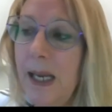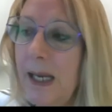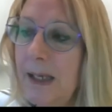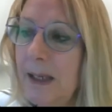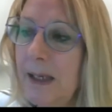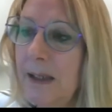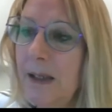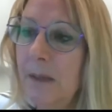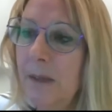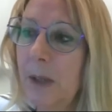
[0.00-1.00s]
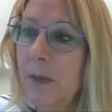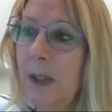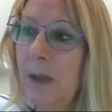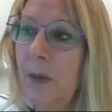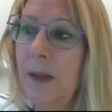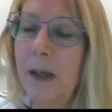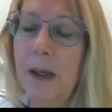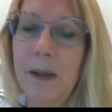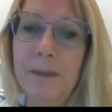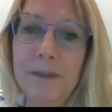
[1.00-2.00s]
And then I really want
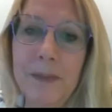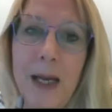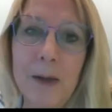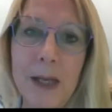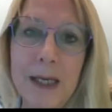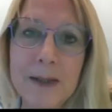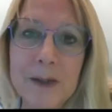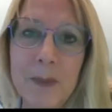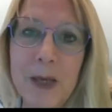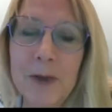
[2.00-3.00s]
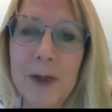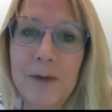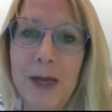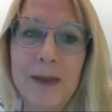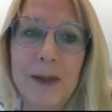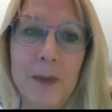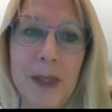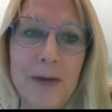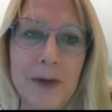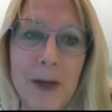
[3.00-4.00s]
to highlight a special event that
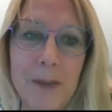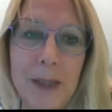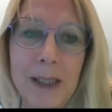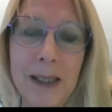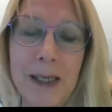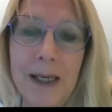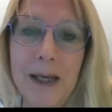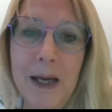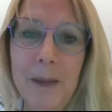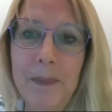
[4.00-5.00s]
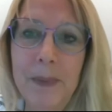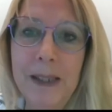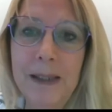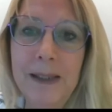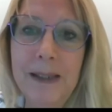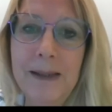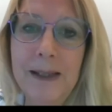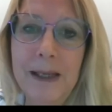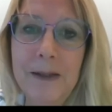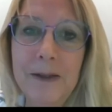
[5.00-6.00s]
we have coming up at
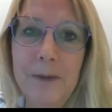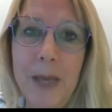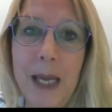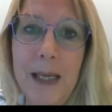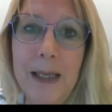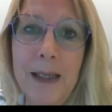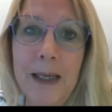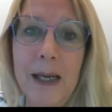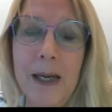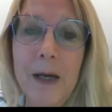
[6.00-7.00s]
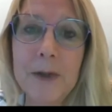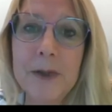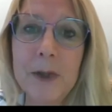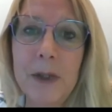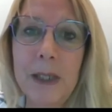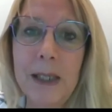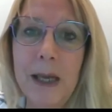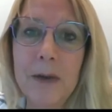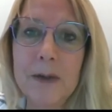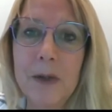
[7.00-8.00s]
the end of May. Our Sterling
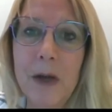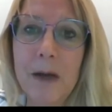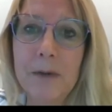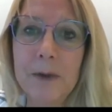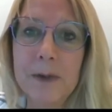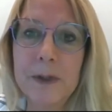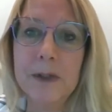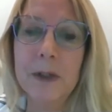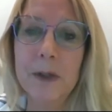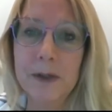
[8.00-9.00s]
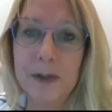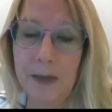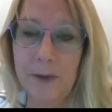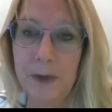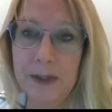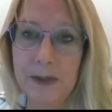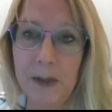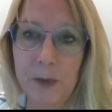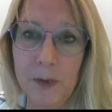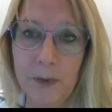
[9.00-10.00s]
Council Conference this year is actually
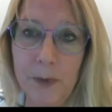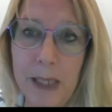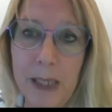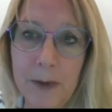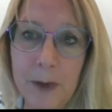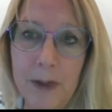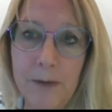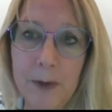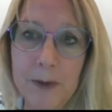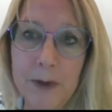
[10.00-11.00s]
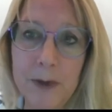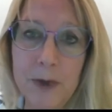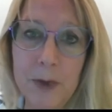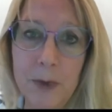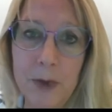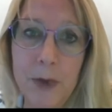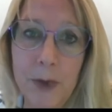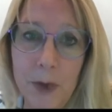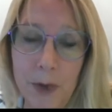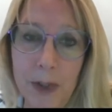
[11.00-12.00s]
scheduled from May 31st to June
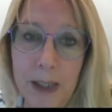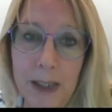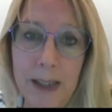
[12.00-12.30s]
3rd.